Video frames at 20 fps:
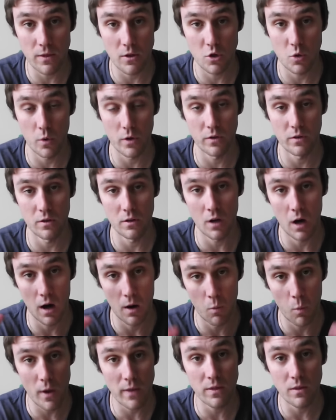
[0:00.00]

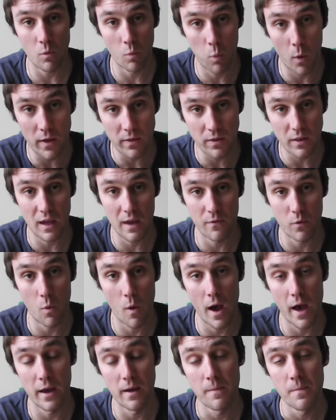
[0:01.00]
the win the
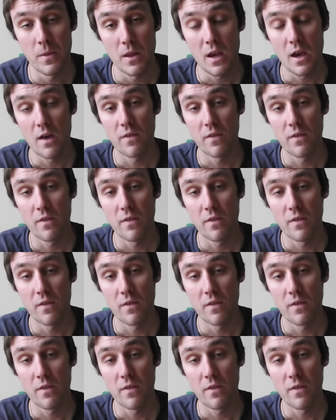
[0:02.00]
giveaway,